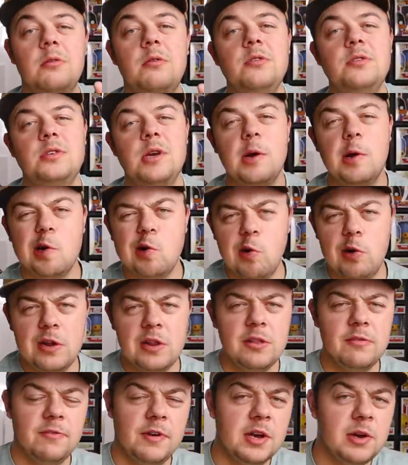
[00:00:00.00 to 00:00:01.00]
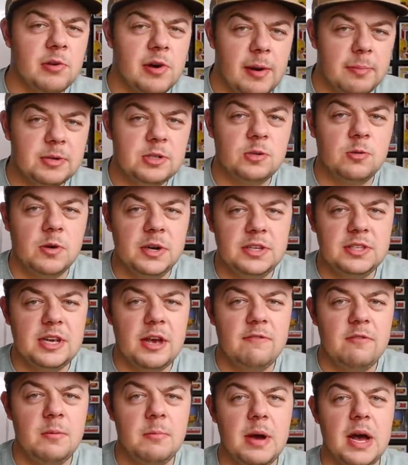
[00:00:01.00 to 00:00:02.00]
LaRusso, according to the Funko app, is
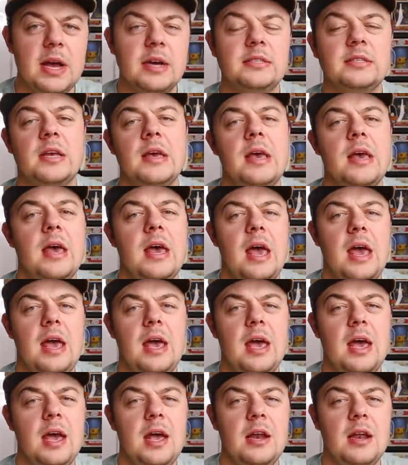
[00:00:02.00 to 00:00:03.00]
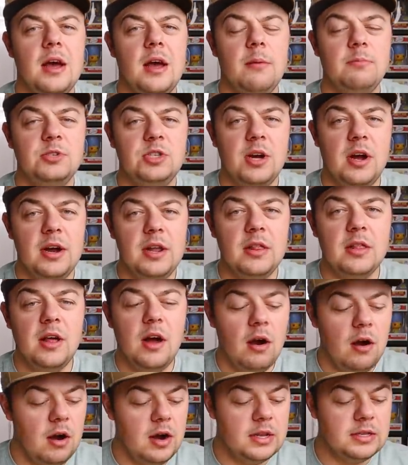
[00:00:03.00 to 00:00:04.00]
27 bucks, and um, Johnny
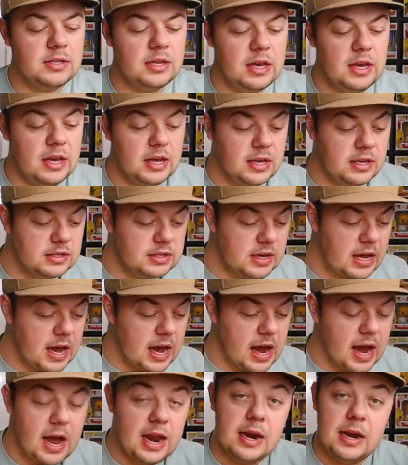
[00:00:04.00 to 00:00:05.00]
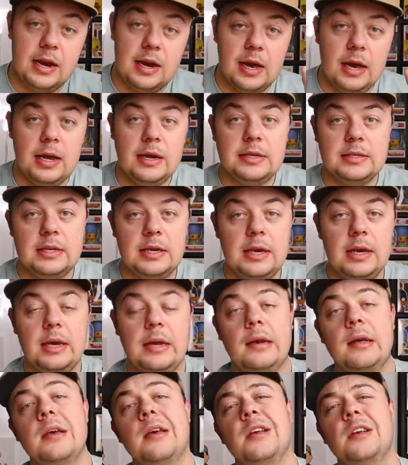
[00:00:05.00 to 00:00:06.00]
Lawrence is at
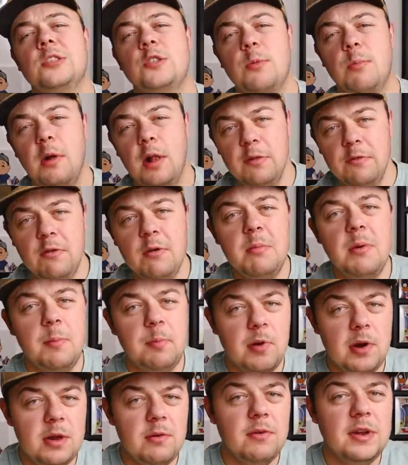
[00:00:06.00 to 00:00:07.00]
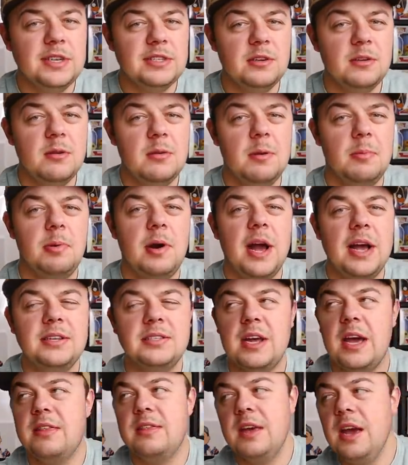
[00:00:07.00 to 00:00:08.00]
19. So both of them are pretty reasonably
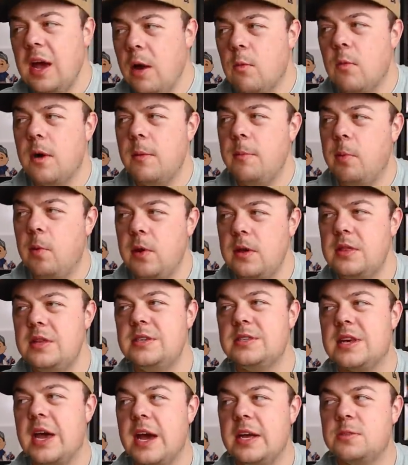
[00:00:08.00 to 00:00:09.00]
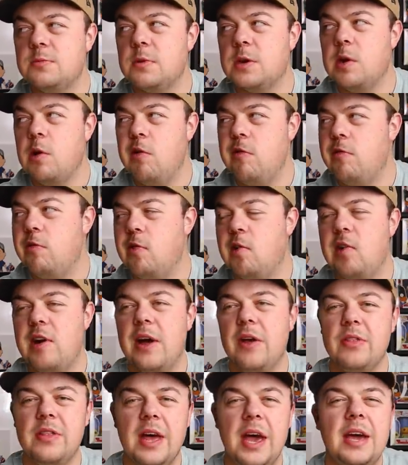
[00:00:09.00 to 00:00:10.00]
priced. I think at one point these guys were going for
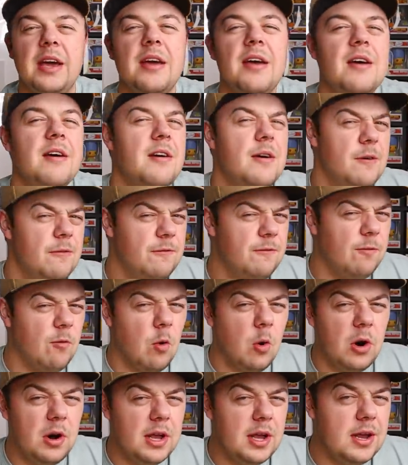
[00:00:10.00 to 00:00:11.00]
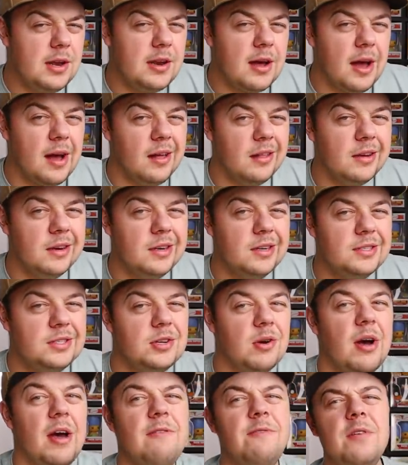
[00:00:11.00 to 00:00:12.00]
around like $40.
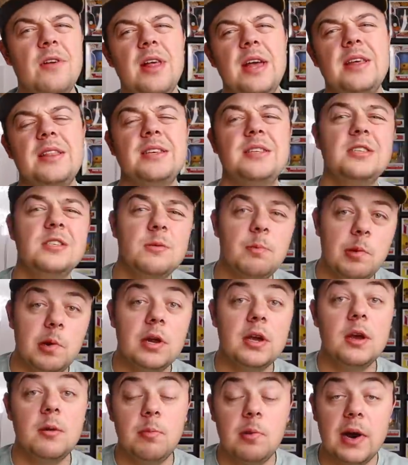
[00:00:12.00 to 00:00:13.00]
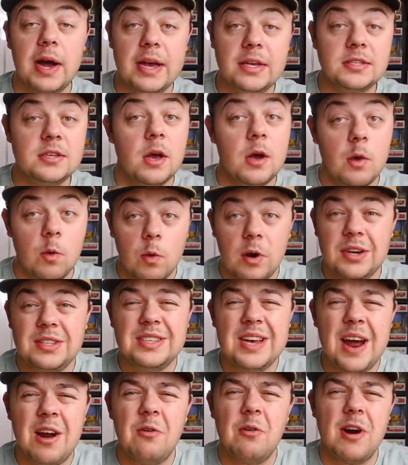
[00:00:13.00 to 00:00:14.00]
So I feel like this is a pretty good price where
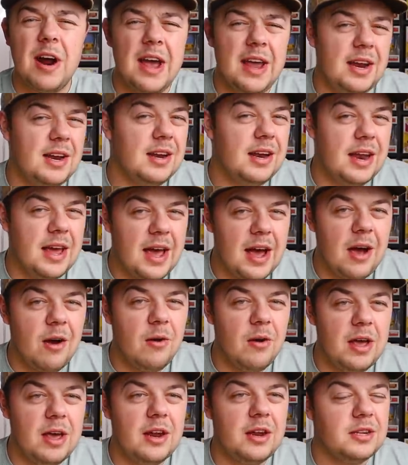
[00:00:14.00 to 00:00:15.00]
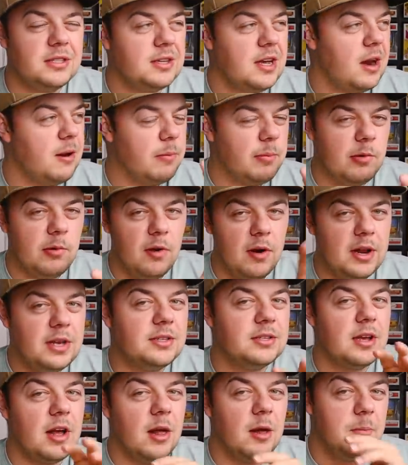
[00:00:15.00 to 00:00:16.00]
it's at right now and it's at a pretty
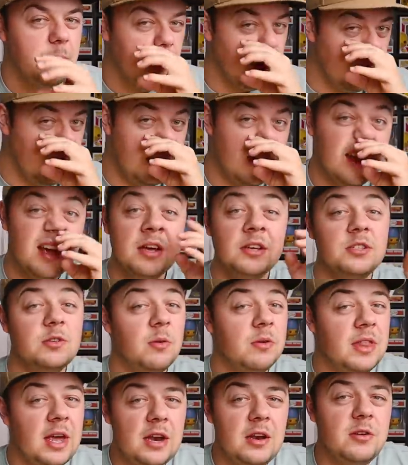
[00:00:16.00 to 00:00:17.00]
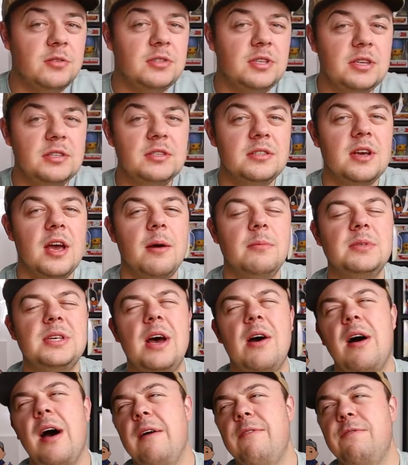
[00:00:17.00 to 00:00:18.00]
solid point. So when that new season comes
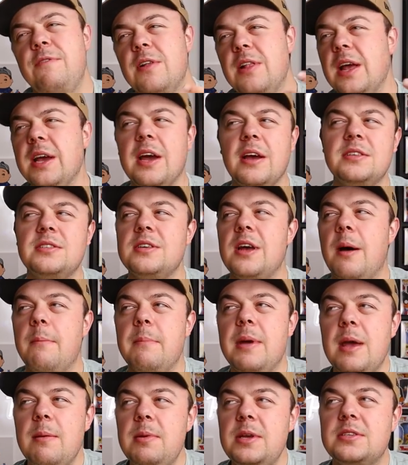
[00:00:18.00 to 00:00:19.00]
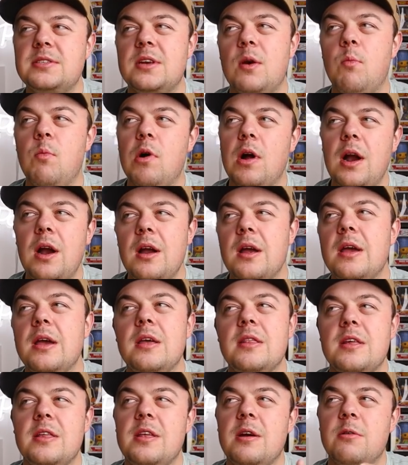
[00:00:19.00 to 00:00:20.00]
out, I feel like I saw maybe somewhere
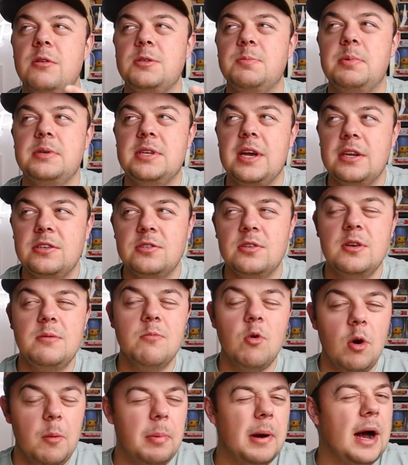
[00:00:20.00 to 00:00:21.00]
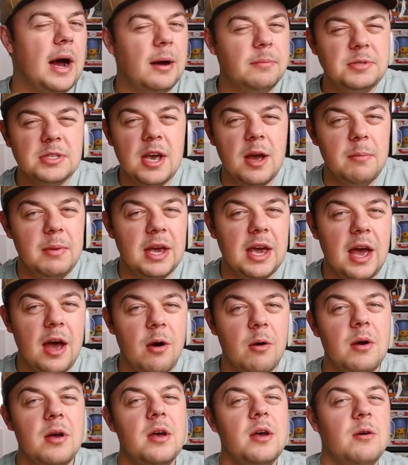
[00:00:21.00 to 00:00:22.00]
that there was potentially more pops coming
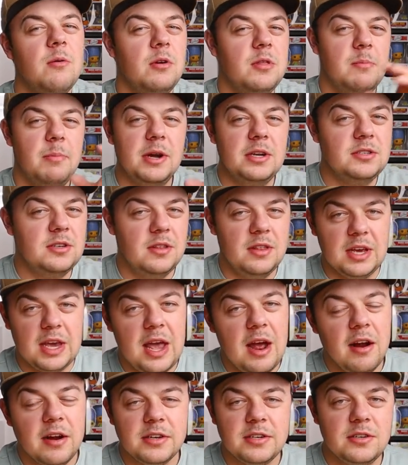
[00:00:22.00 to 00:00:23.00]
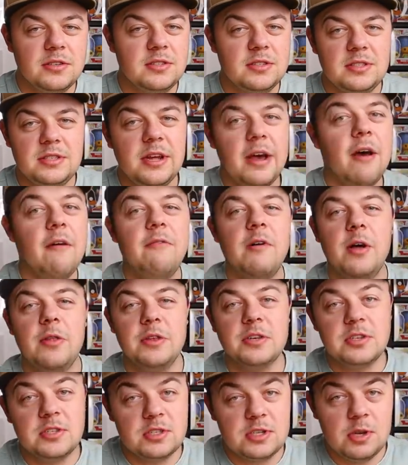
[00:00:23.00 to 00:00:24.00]
out with a bunch of the characters and stuff, all
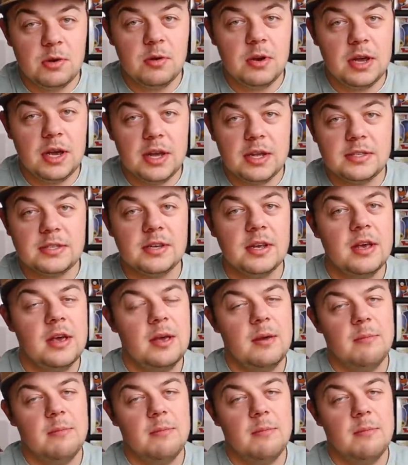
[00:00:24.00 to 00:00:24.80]
the students,